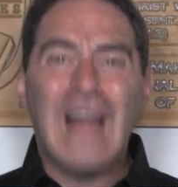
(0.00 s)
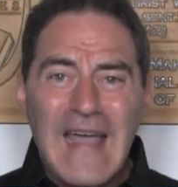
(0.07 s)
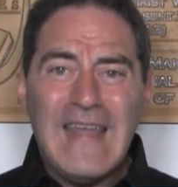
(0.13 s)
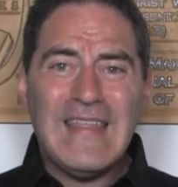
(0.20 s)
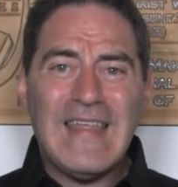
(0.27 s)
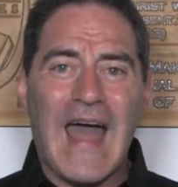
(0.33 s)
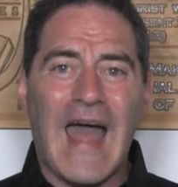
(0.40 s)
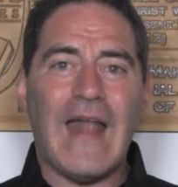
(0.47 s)

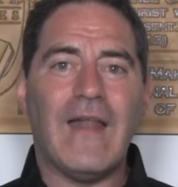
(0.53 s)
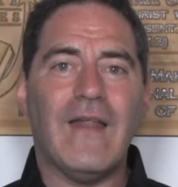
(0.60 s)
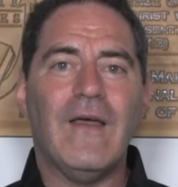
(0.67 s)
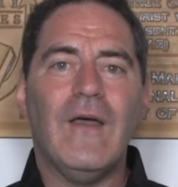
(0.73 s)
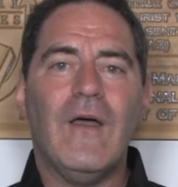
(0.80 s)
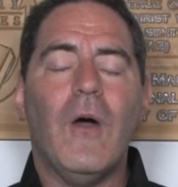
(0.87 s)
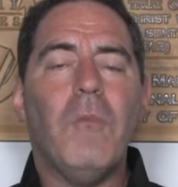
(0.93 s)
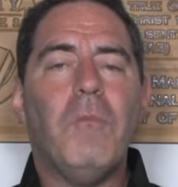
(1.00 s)
like that.
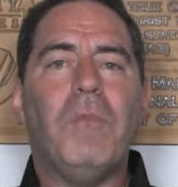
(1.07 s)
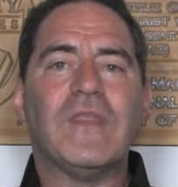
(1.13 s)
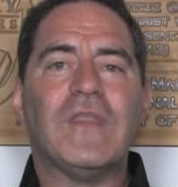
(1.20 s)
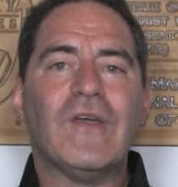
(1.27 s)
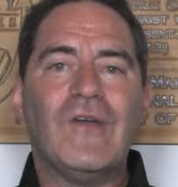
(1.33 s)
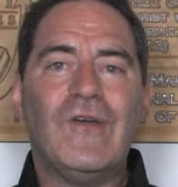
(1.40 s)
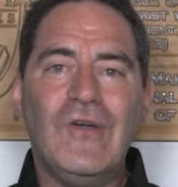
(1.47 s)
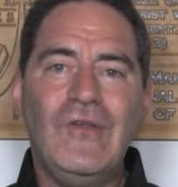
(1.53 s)

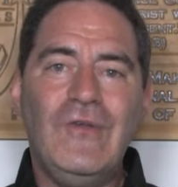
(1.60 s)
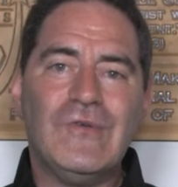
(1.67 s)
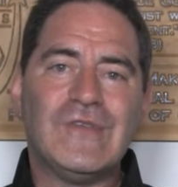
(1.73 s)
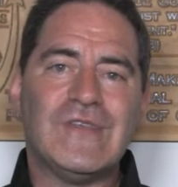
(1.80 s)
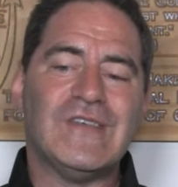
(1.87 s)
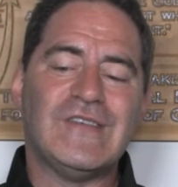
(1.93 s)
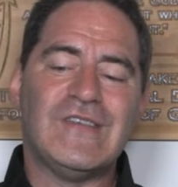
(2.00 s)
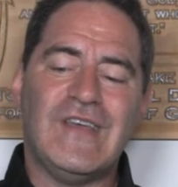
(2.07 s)
But the good
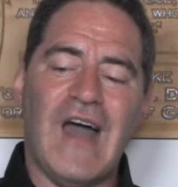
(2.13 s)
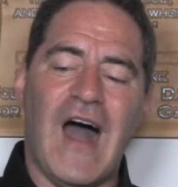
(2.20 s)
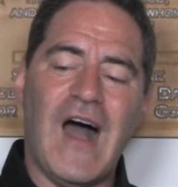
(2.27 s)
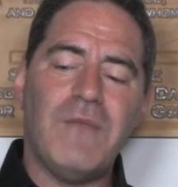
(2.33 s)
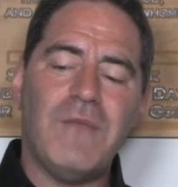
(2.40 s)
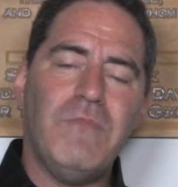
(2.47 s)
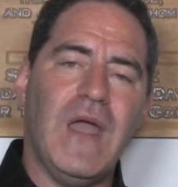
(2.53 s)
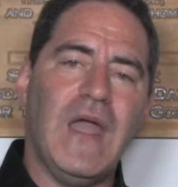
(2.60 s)
news is
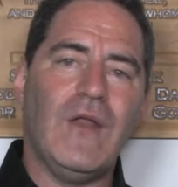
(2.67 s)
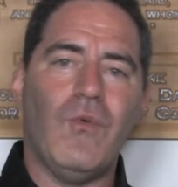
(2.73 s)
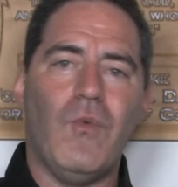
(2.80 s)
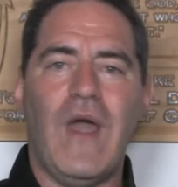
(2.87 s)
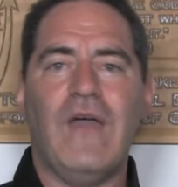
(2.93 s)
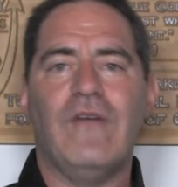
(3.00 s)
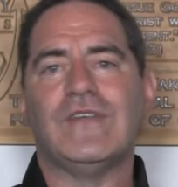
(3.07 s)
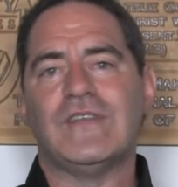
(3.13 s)
God made a
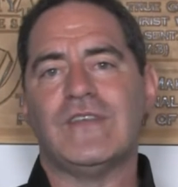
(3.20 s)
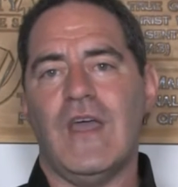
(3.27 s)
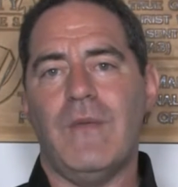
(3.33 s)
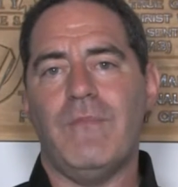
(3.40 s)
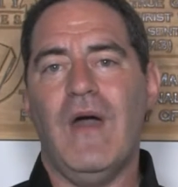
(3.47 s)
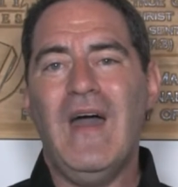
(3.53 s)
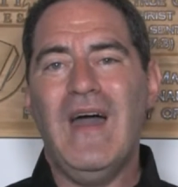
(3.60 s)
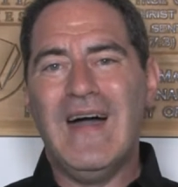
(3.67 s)
way of
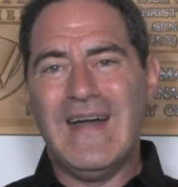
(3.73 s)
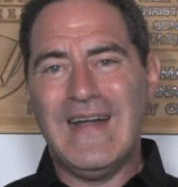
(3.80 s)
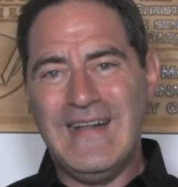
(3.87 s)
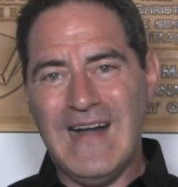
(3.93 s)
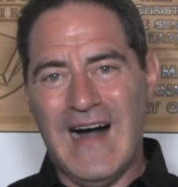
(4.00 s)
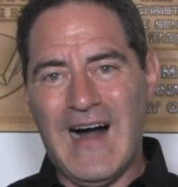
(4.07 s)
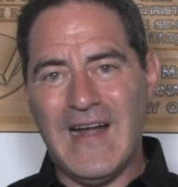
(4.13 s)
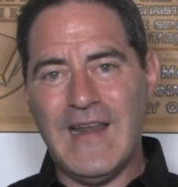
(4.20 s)
escape.
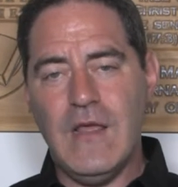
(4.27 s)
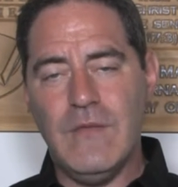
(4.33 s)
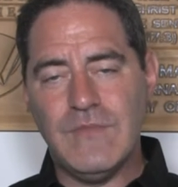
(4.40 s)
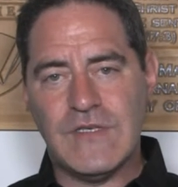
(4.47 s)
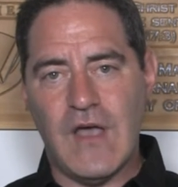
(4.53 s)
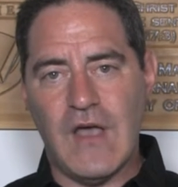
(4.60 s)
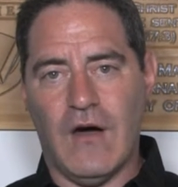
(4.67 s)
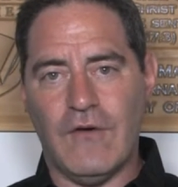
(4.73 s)
God
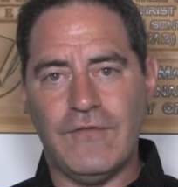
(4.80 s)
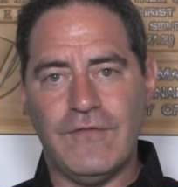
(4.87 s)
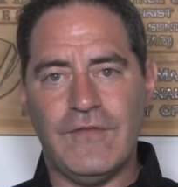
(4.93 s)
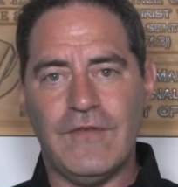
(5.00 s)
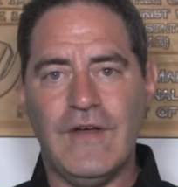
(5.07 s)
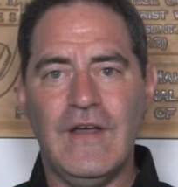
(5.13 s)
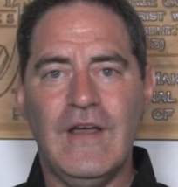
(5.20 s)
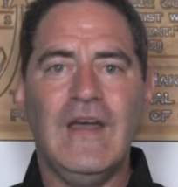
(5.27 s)

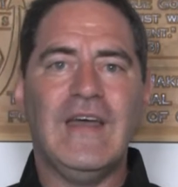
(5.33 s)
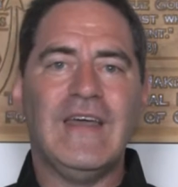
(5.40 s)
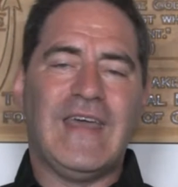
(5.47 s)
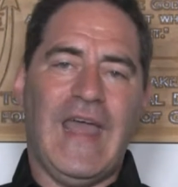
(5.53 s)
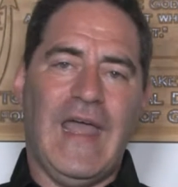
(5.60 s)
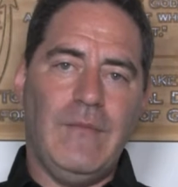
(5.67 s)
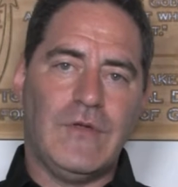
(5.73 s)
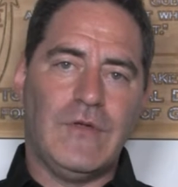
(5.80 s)
himself
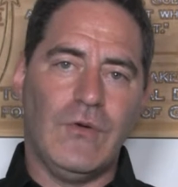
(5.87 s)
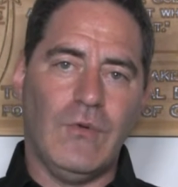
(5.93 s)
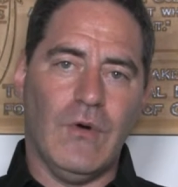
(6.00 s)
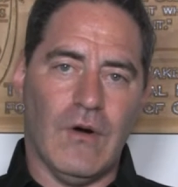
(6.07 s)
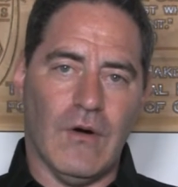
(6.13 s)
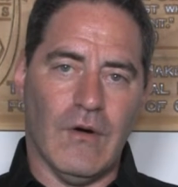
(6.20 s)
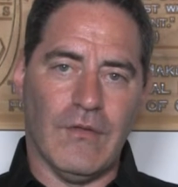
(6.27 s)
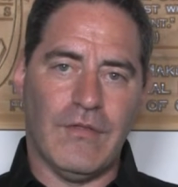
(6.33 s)
came
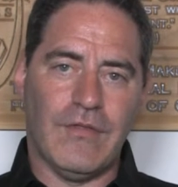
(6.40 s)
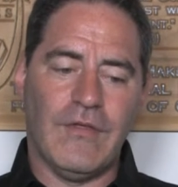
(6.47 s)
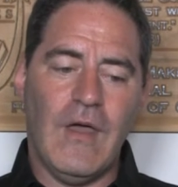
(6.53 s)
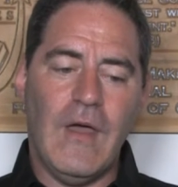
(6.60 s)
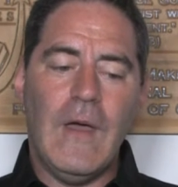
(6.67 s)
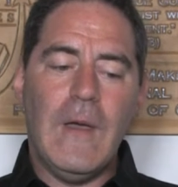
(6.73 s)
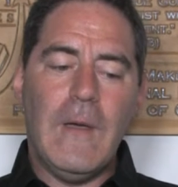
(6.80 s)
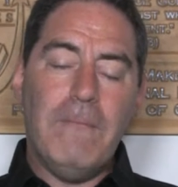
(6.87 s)
to earth,
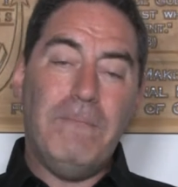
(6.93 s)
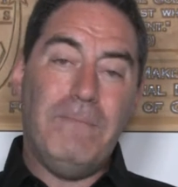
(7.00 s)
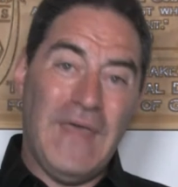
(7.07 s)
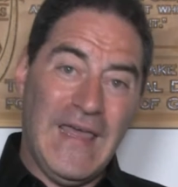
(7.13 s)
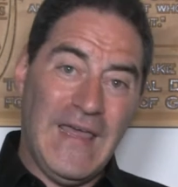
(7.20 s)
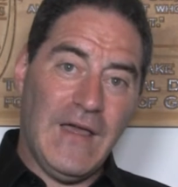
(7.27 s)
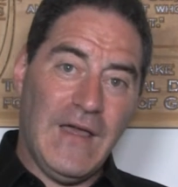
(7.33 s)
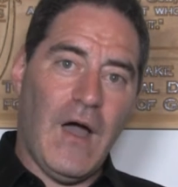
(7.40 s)

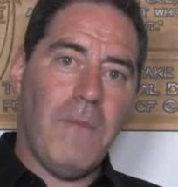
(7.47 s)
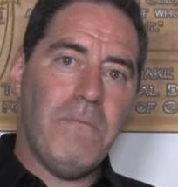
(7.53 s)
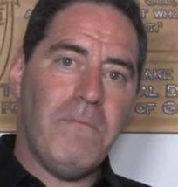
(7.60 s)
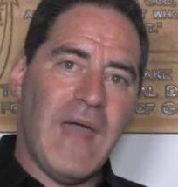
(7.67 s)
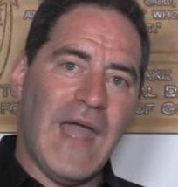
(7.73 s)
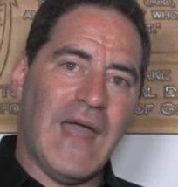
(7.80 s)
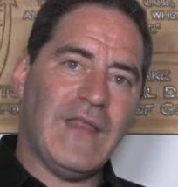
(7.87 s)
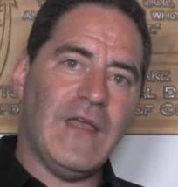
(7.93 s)
being a
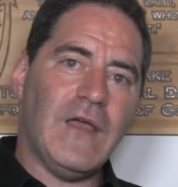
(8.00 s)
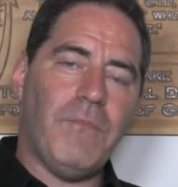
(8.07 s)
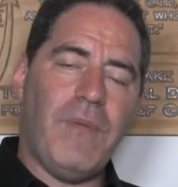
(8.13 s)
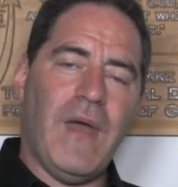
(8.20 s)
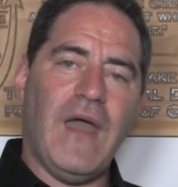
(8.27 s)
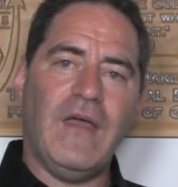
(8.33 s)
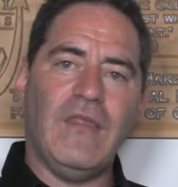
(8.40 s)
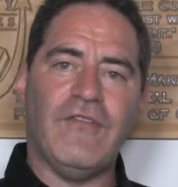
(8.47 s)
man, he could
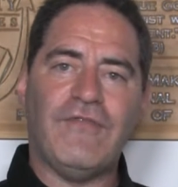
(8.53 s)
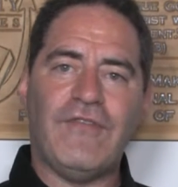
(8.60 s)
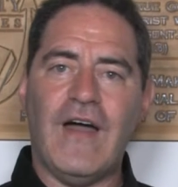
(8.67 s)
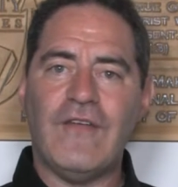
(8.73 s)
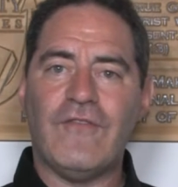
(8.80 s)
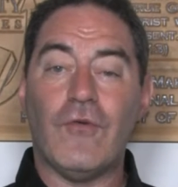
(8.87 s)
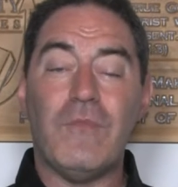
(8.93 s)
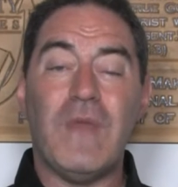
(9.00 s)
pay the
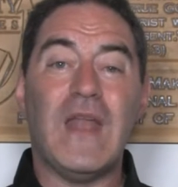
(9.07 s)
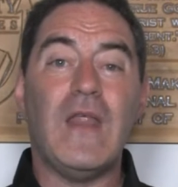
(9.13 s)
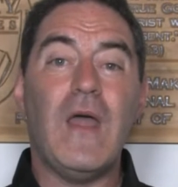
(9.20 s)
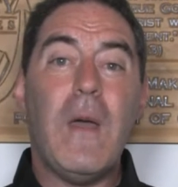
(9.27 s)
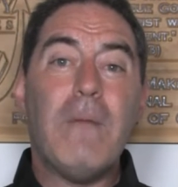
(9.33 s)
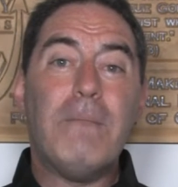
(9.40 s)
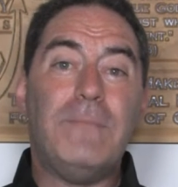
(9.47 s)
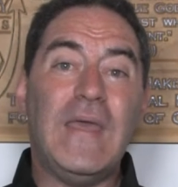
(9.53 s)
fine for men,
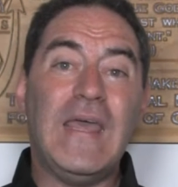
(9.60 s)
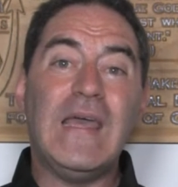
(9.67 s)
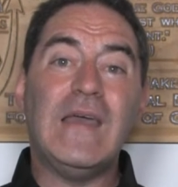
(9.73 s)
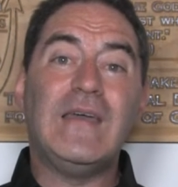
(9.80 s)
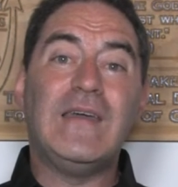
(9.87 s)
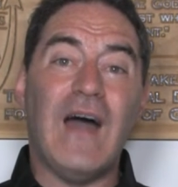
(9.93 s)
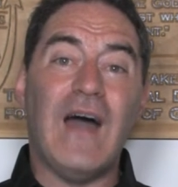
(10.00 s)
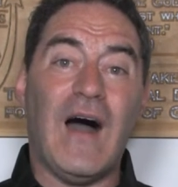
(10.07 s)

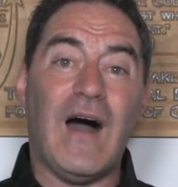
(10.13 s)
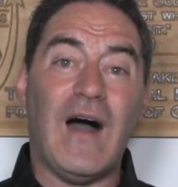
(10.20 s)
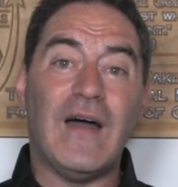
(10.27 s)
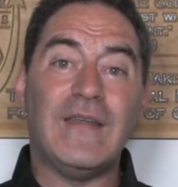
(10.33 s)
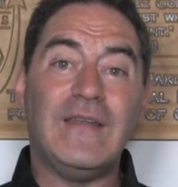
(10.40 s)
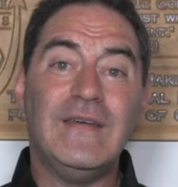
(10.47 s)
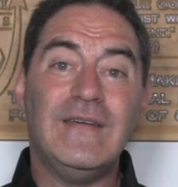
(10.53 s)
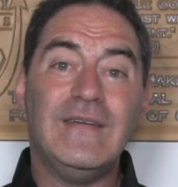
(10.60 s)
being
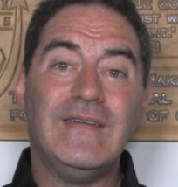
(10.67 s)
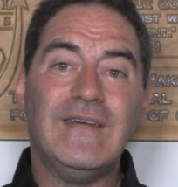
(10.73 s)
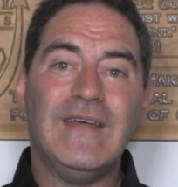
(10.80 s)
God,